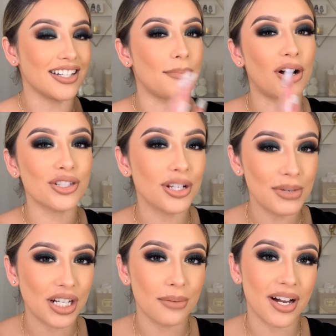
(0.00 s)
And I'm also going to
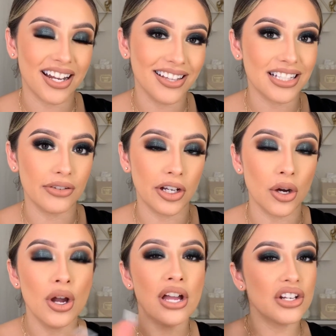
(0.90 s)
be talking about it in this
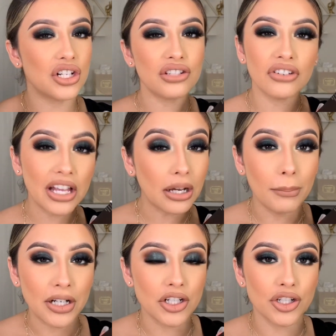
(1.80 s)
video just for like a
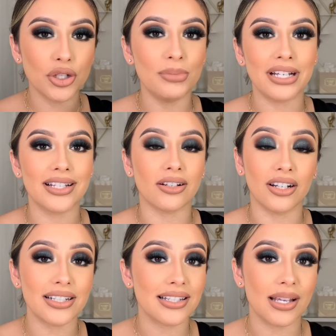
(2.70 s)
minute or two because
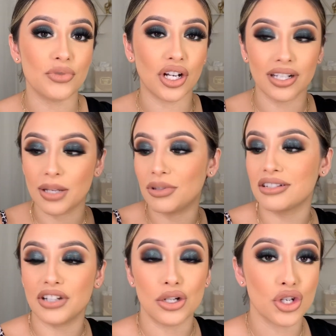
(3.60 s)
honestly, I'm trying to keep
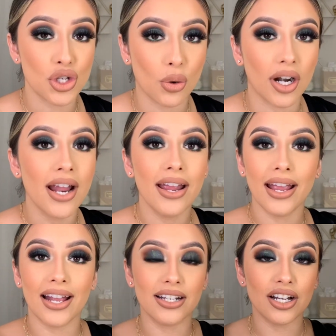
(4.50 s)
this video short
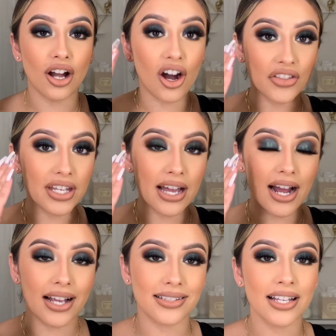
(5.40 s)
and on the
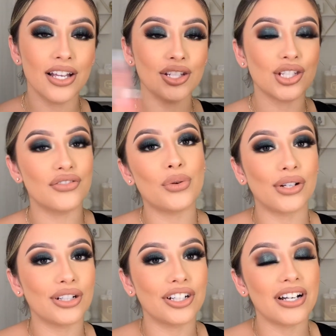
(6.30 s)
eyes. So if you
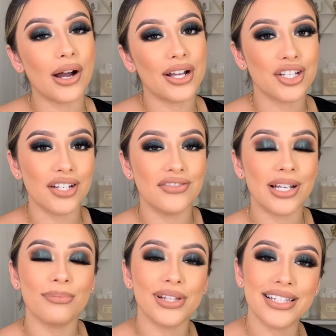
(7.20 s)
want to learn how I achieved
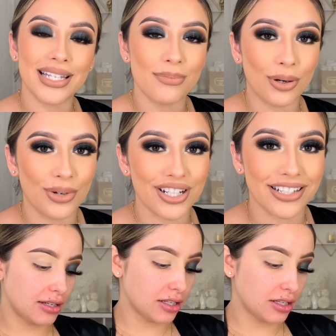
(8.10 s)
it, please keep on watching.